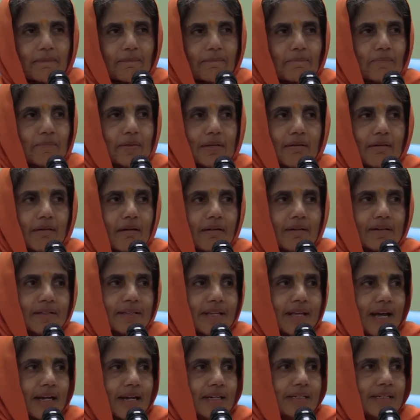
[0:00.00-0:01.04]
Beyond
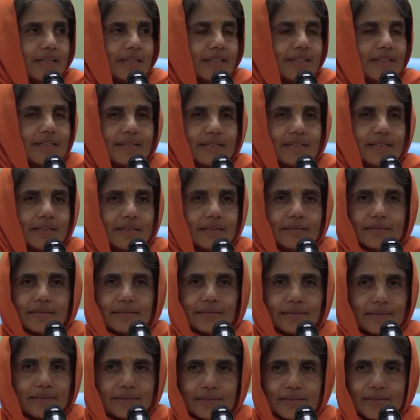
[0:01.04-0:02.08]
that,
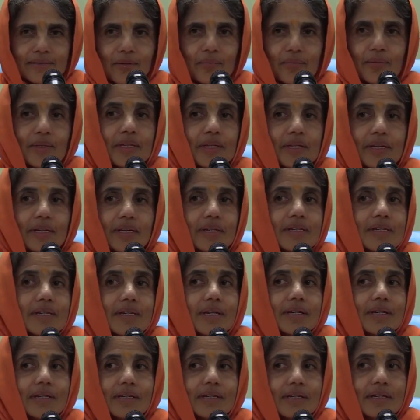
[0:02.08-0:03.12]
you're being a
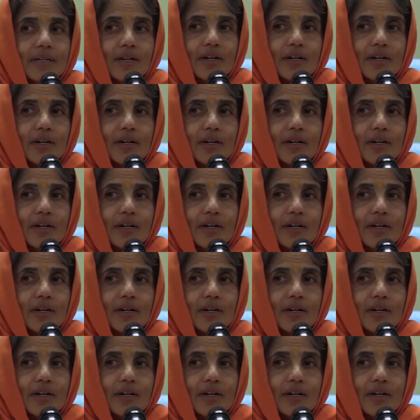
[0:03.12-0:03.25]
little